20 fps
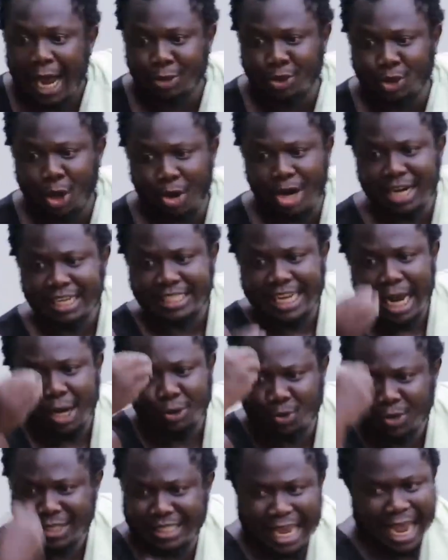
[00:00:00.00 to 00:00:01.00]
thoroughly dealt
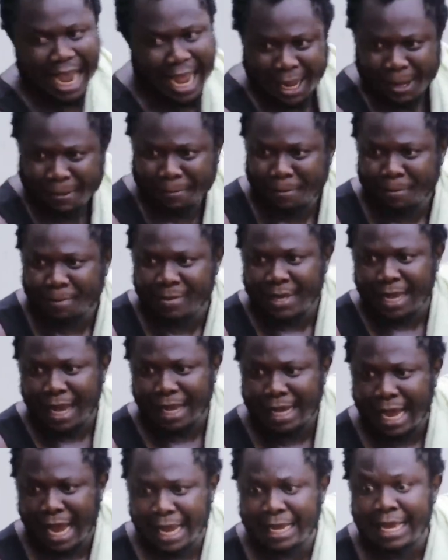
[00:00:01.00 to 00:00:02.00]
with her.
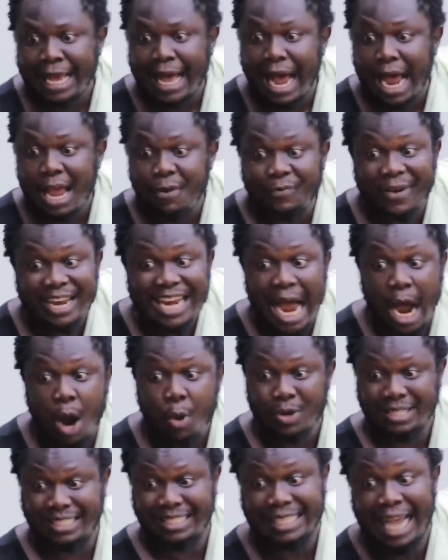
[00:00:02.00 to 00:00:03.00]
I fed her with
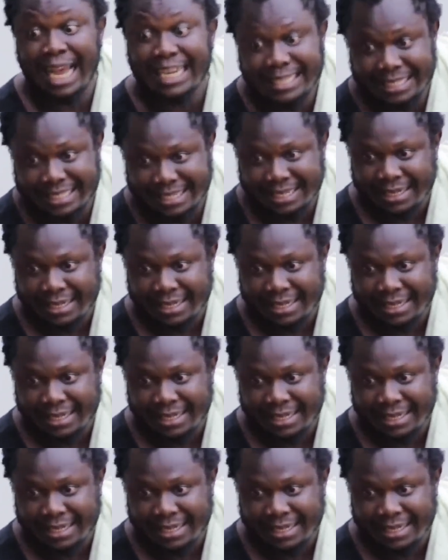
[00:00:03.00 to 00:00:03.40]
sand.